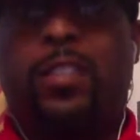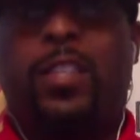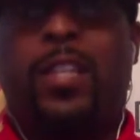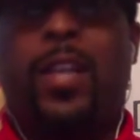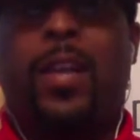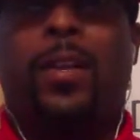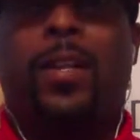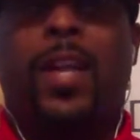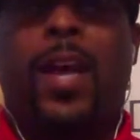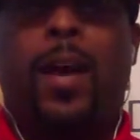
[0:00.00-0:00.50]

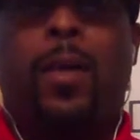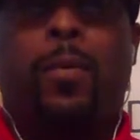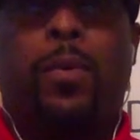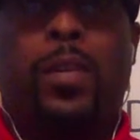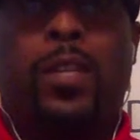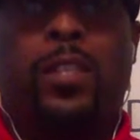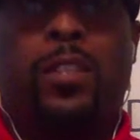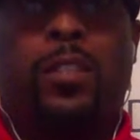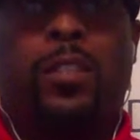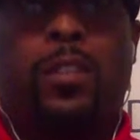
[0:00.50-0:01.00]
that
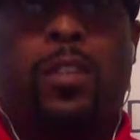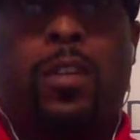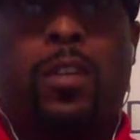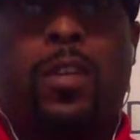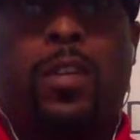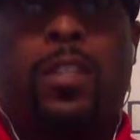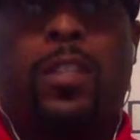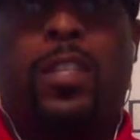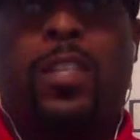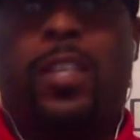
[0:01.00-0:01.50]
was, you know,
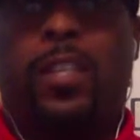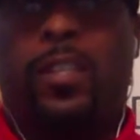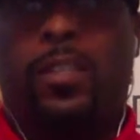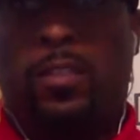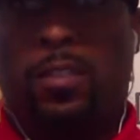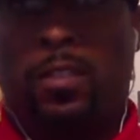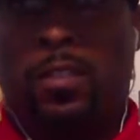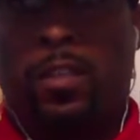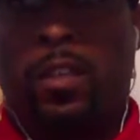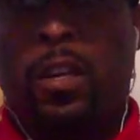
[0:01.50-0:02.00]
intent
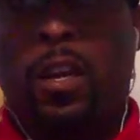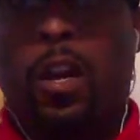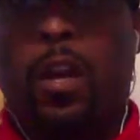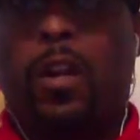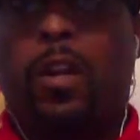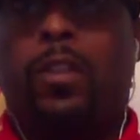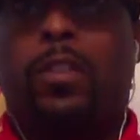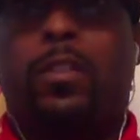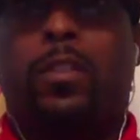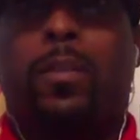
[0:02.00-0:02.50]
to
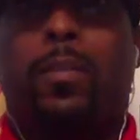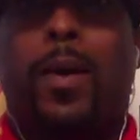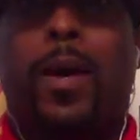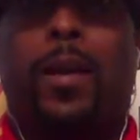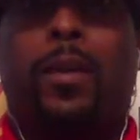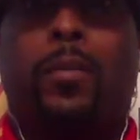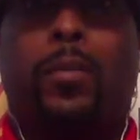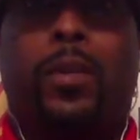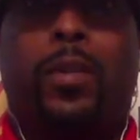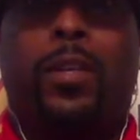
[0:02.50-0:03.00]
hurt
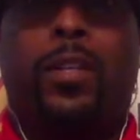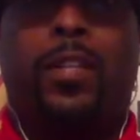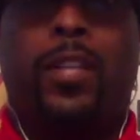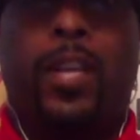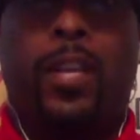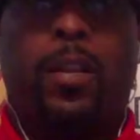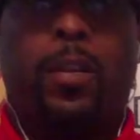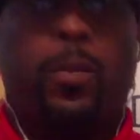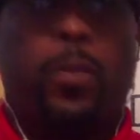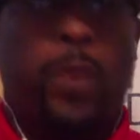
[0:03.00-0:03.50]
somebody with a
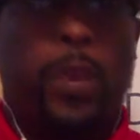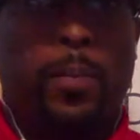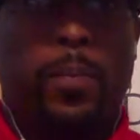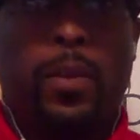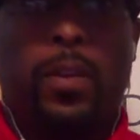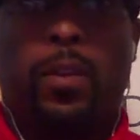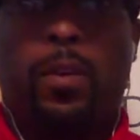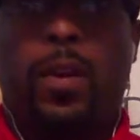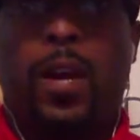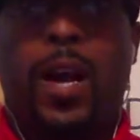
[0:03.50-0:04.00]
deadly
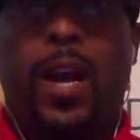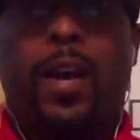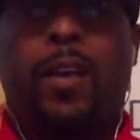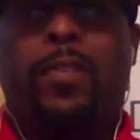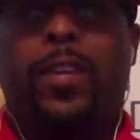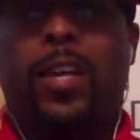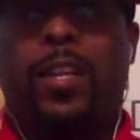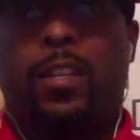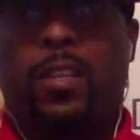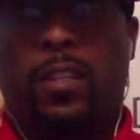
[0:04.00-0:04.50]
weapon or
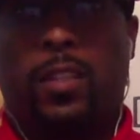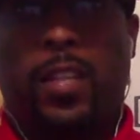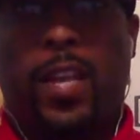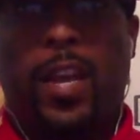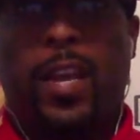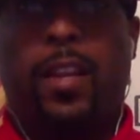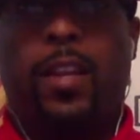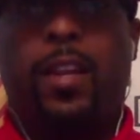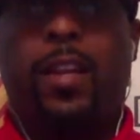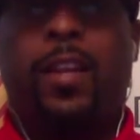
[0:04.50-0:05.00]
however they looked
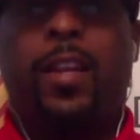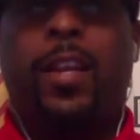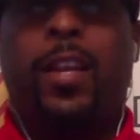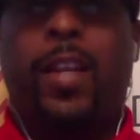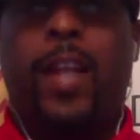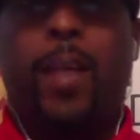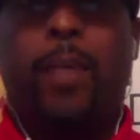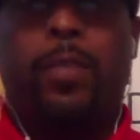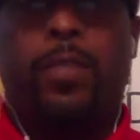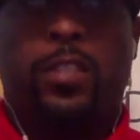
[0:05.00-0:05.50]
at it, and
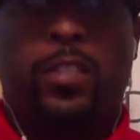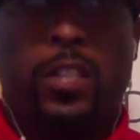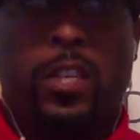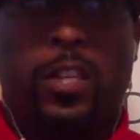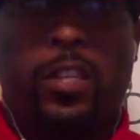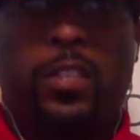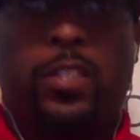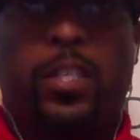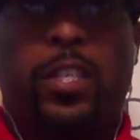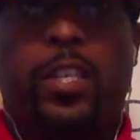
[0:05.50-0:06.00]
that was a
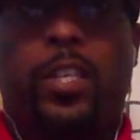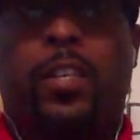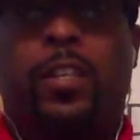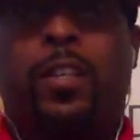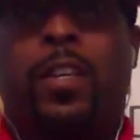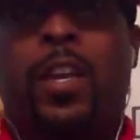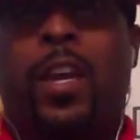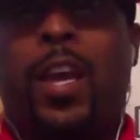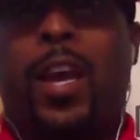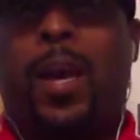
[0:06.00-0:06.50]
serious deal.